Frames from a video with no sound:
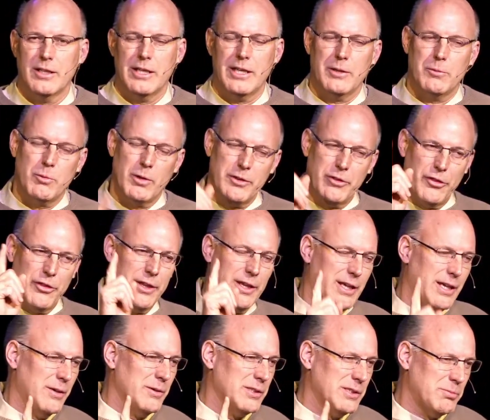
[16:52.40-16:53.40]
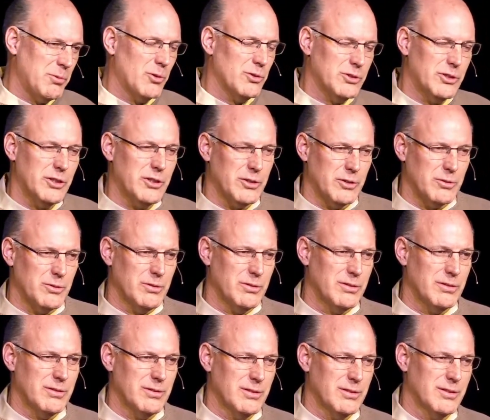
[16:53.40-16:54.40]
He had one thing he was supposed to do,
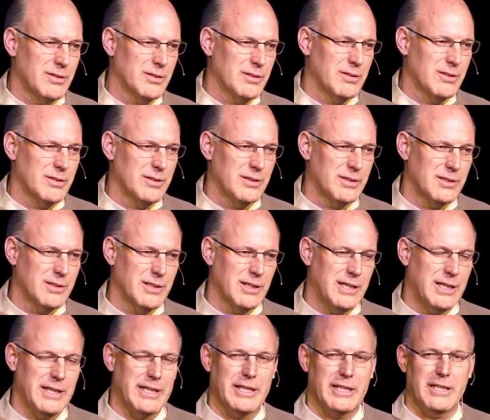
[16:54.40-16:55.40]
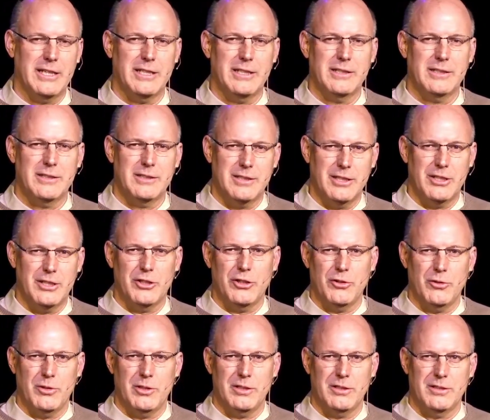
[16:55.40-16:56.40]
and he didn't do
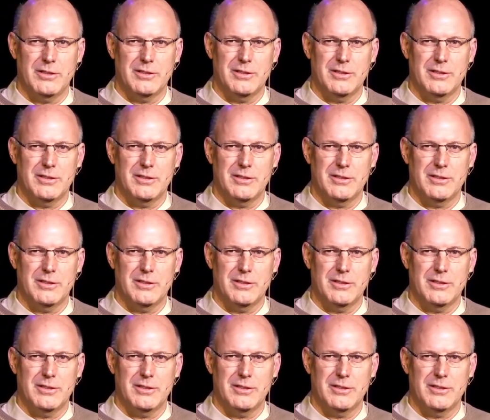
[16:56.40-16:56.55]
it.